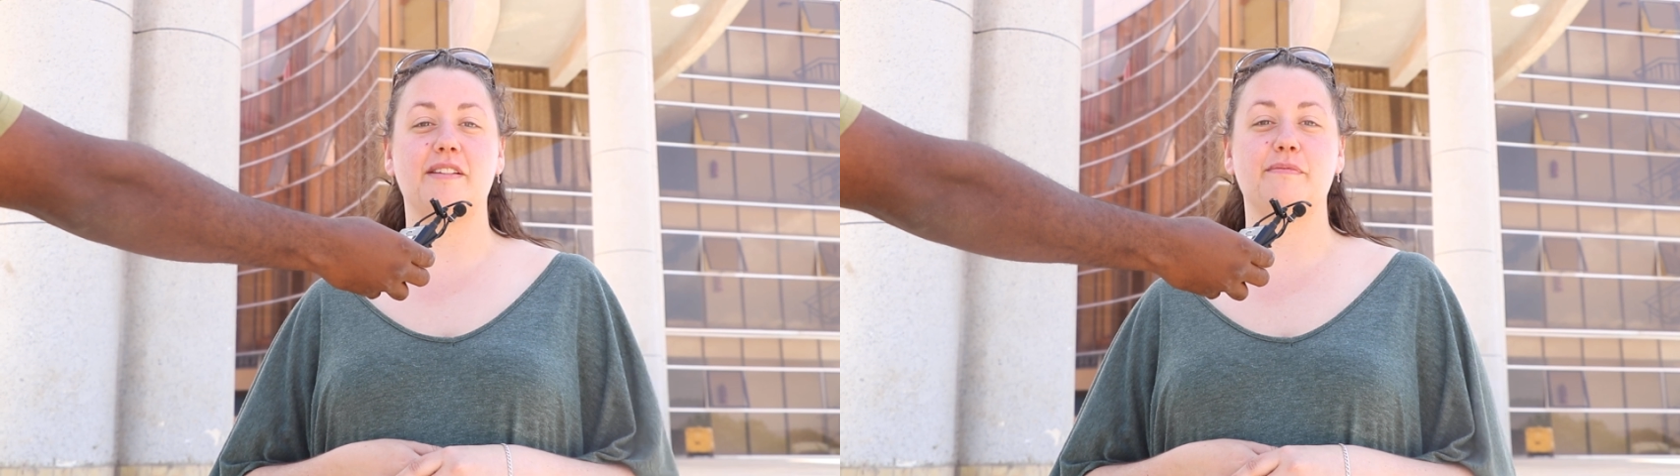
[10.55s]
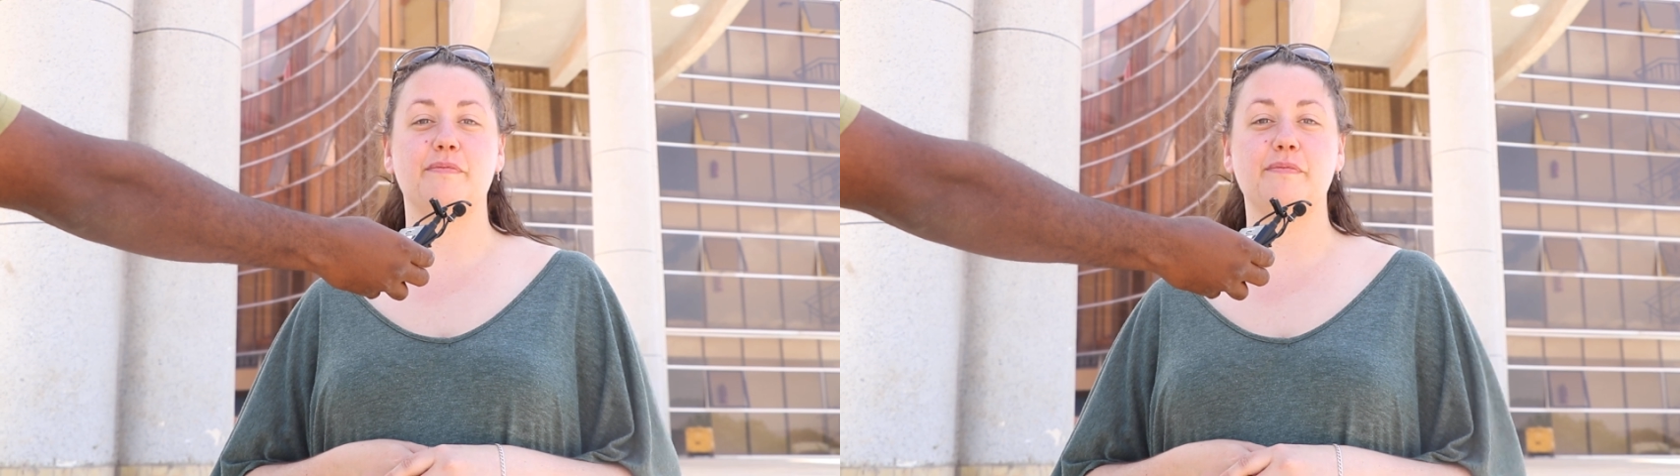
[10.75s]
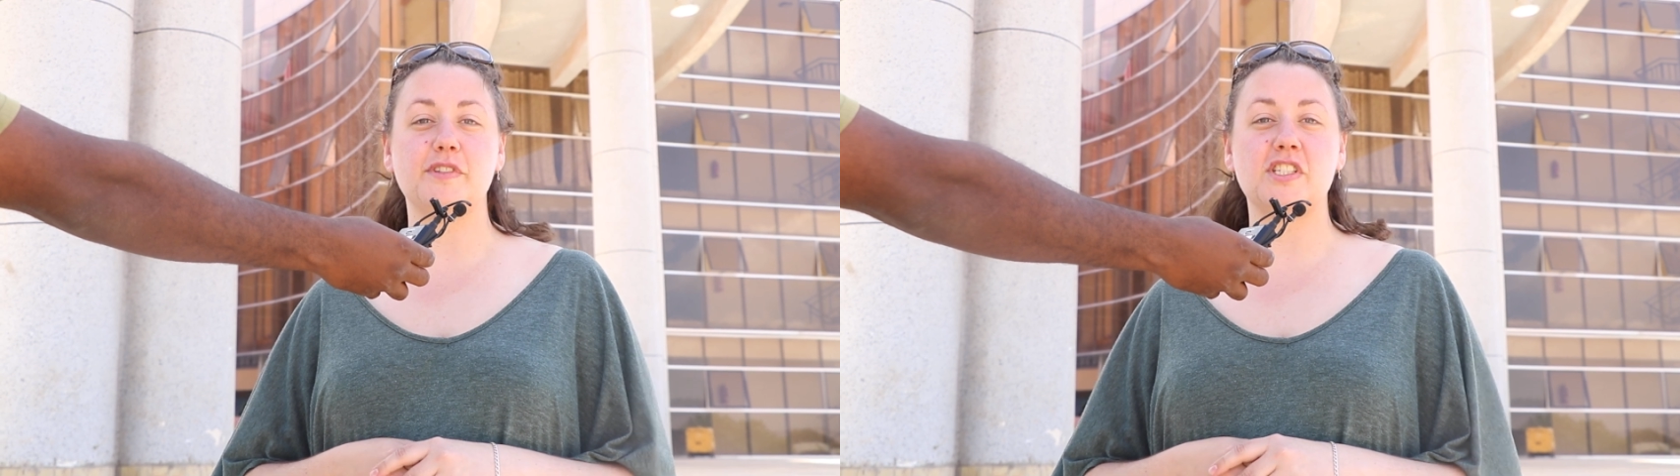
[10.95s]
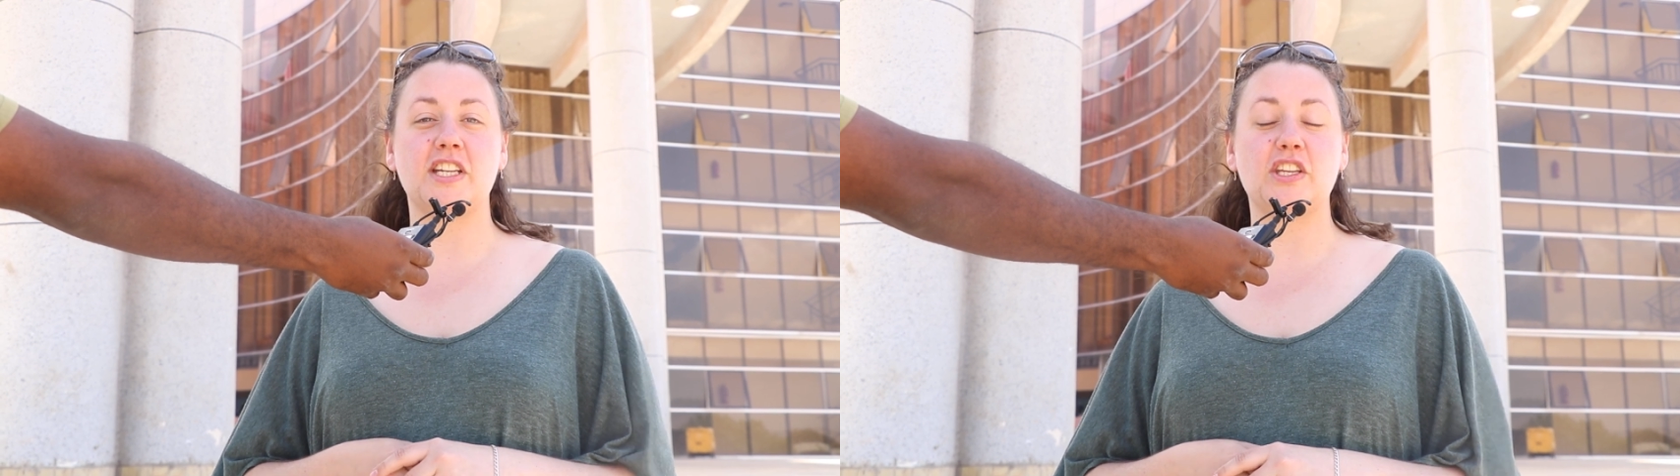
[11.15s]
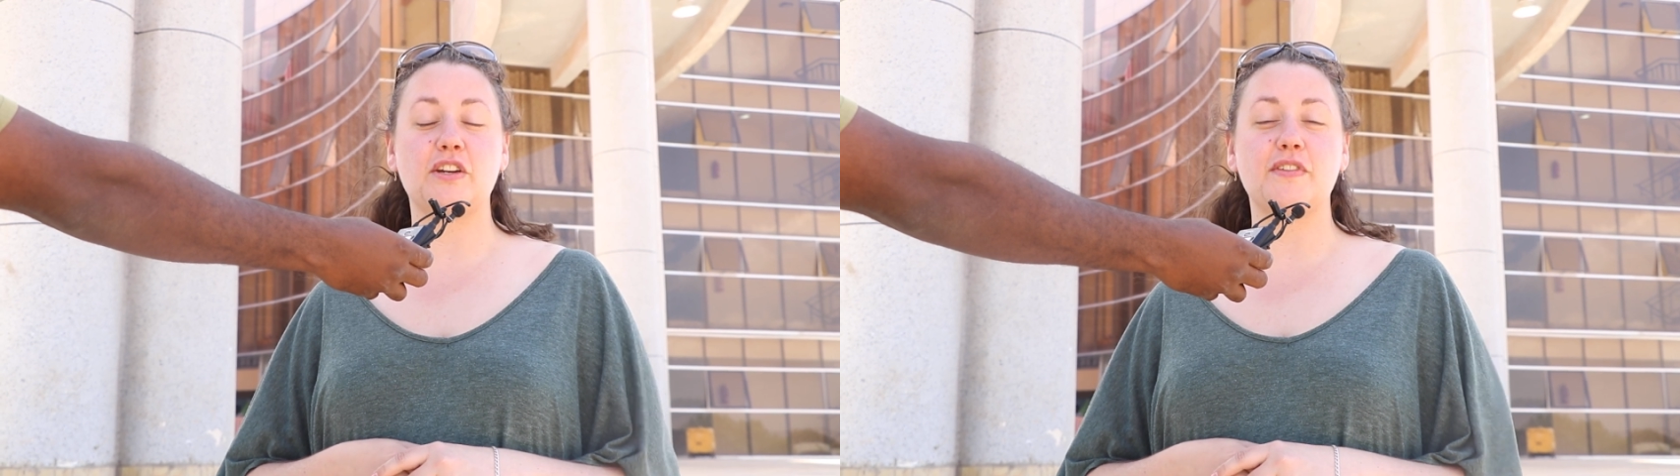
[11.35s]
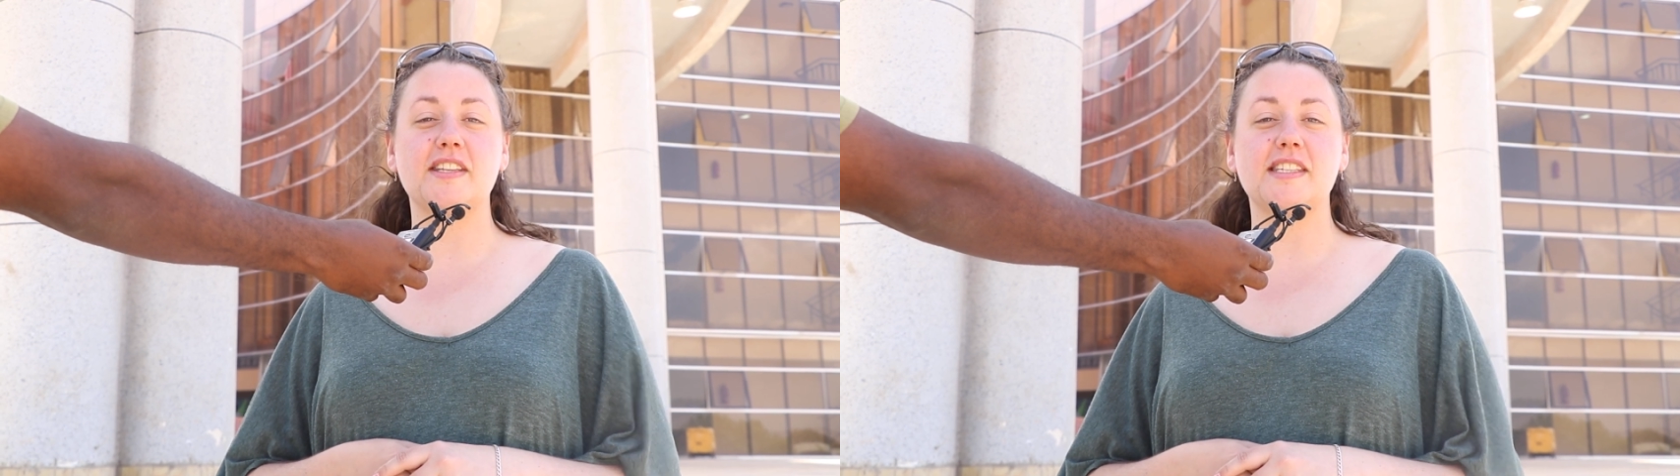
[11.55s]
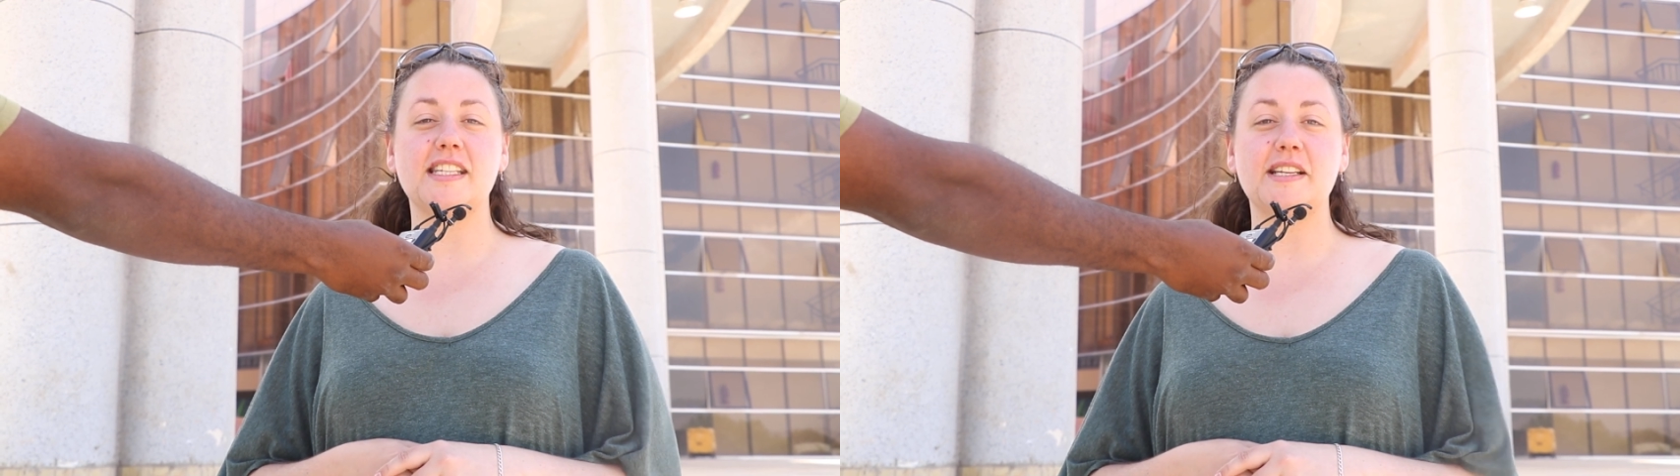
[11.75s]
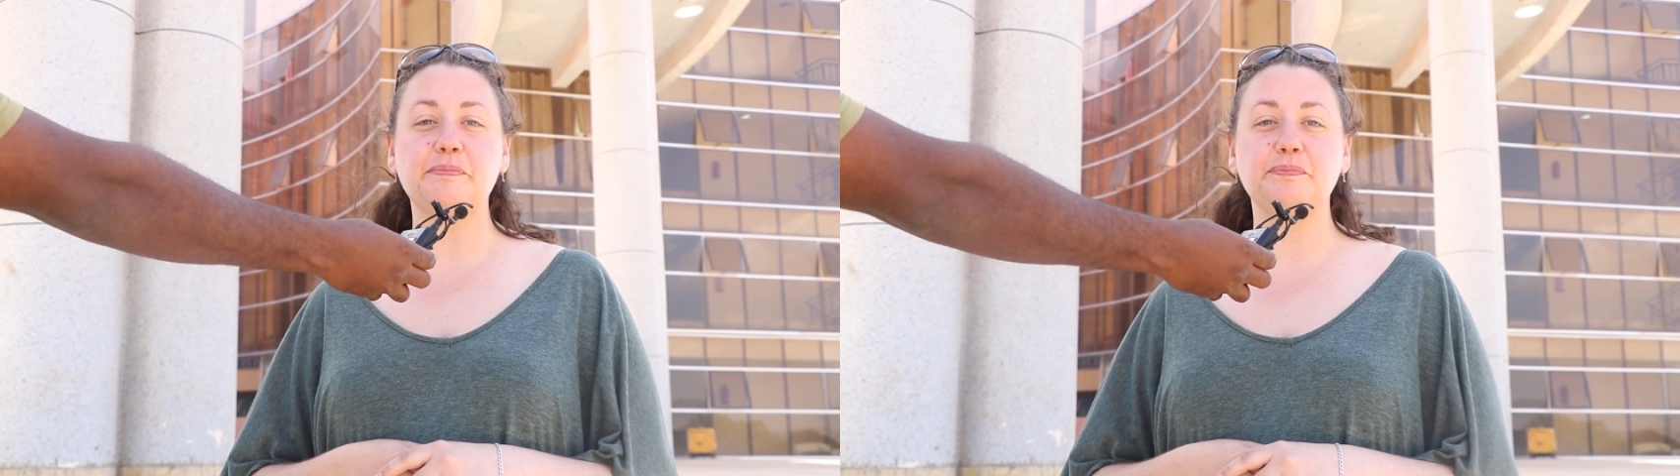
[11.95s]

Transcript: um, Jigjiga University.